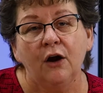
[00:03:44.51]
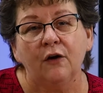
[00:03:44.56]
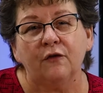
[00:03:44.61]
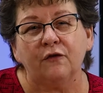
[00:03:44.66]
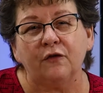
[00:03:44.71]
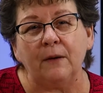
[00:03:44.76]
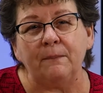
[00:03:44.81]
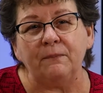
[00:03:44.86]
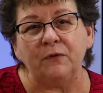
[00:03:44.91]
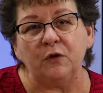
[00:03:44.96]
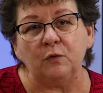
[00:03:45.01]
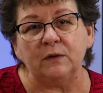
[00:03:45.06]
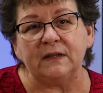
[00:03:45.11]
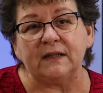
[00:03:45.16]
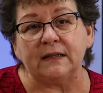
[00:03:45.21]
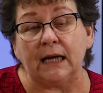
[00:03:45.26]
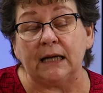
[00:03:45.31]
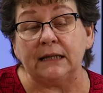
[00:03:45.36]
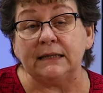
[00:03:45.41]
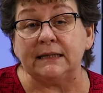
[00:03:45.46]
from the
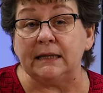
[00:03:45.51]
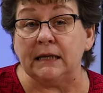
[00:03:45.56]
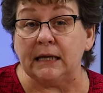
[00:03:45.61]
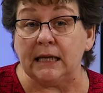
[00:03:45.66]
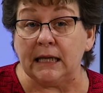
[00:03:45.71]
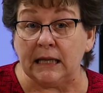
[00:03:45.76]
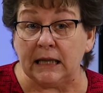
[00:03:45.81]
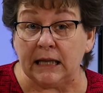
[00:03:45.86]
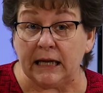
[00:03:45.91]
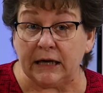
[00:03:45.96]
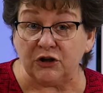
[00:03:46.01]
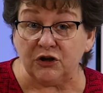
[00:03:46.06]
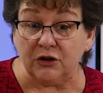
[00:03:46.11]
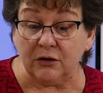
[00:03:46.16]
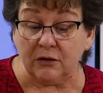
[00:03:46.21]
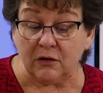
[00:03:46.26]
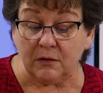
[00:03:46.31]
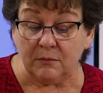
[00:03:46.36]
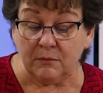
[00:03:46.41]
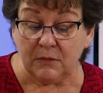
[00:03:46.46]
Wisconsin
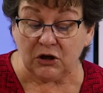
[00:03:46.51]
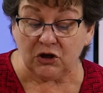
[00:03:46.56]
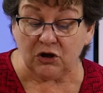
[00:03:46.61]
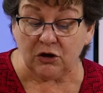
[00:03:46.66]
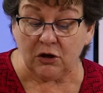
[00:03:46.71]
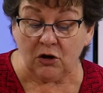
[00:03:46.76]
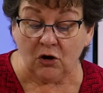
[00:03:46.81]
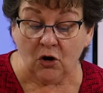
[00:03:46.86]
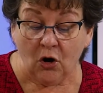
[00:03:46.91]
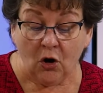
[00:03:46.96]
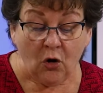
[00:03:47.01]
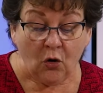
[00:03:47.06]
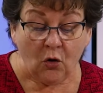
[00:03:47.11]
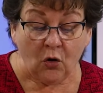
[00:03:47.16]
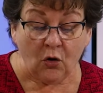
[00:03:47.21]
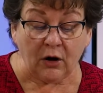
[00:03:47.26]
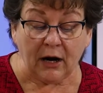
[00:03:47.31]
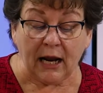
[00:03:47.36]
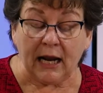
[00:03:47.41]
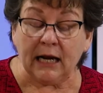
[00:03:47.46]
Election Commission
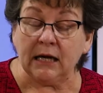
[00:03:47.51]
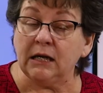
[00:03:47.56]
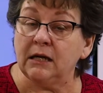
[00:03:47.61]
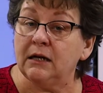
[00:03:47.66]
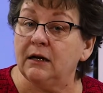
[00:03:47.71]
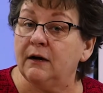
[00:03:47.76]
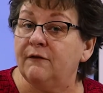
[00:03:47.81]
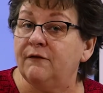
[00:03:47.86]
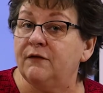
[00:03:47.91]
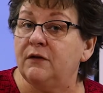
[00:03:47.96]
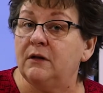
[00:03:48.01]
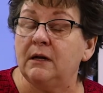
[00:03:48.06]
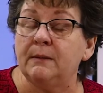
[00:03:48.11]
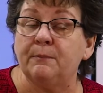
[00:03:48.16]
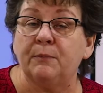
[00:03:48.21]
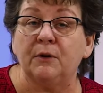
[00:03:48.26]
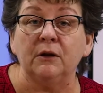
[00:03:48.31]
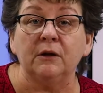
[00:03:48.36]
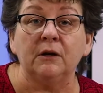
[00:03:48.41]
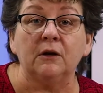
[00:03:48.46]
or any of the
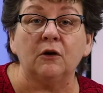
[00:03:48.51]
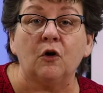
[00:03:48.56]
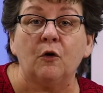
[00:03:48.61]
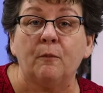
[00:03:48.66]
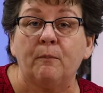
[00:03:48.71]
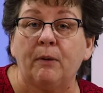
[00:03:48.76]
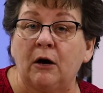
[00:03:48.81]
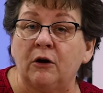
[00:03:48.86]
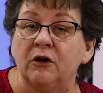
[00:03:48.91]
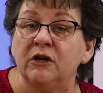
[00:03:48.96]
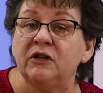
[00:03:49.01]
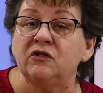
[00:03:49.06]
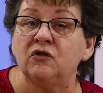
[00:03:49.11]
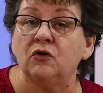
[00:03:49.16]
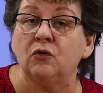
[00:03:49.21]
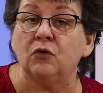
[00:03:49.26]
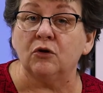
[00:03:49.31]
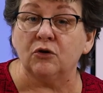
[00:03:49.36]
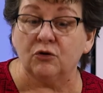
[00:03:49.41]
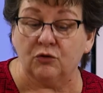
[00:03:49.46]
political parties
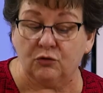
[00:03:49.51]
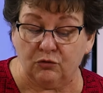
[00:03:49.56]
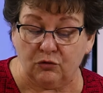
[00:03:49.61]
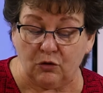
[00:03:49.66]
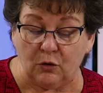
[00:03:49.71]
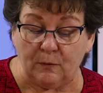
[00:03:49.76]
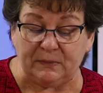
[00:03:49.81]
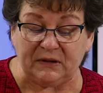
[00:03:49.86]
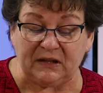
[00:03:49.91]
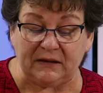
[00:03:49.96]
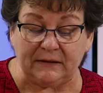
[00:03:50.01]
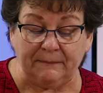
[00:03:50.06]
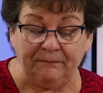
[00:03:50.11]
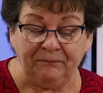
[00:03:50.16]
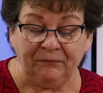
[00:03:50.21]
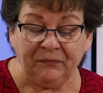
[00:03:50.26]
or groups